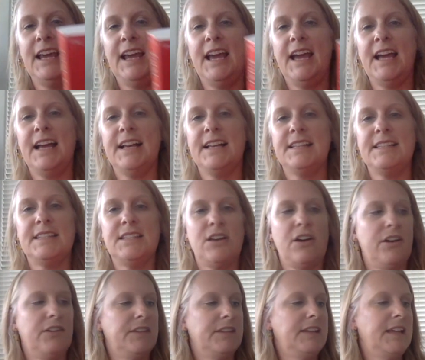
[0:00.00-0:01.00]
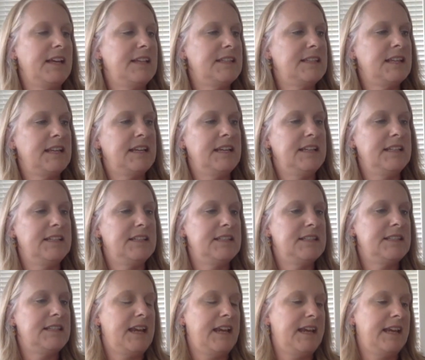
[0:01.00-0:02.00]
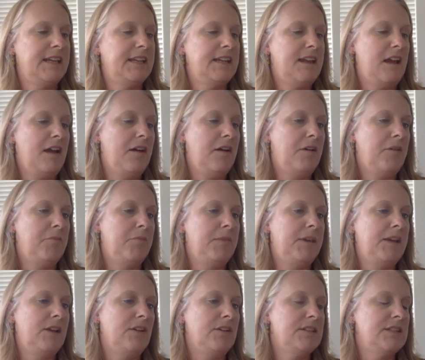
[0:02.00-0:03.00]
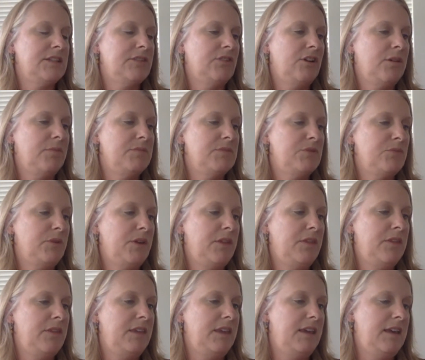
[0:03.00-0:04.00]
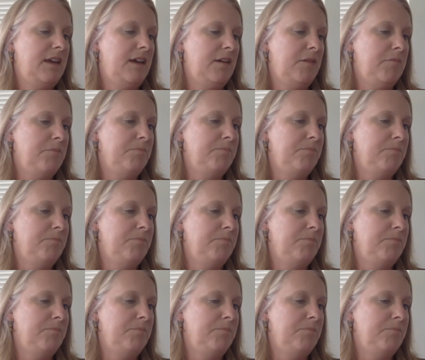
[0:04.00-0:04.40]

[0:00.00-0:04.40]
has all the lessons, and it also comes with the,